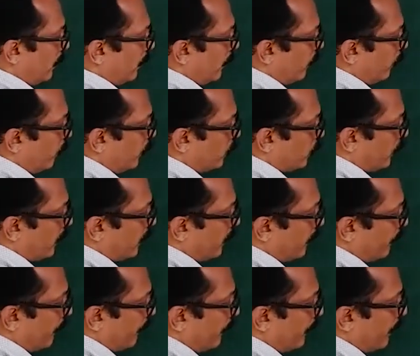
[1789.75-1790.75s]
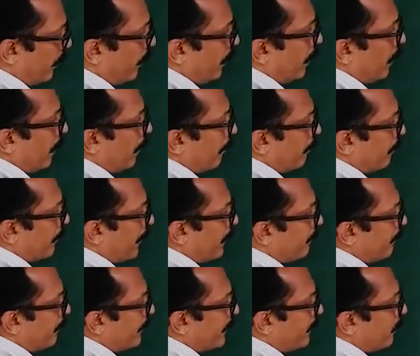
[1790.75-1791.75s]
Fourth one.
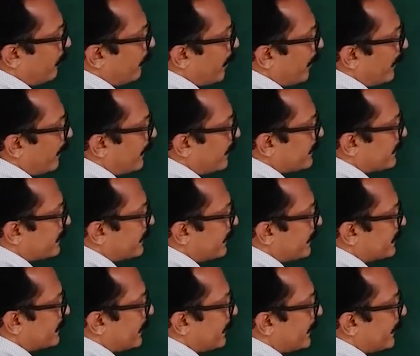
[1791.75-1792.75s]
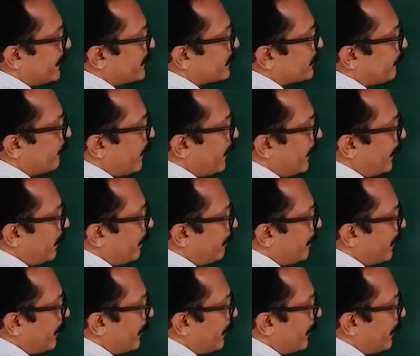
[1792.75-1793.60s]
Primary valency is satisfied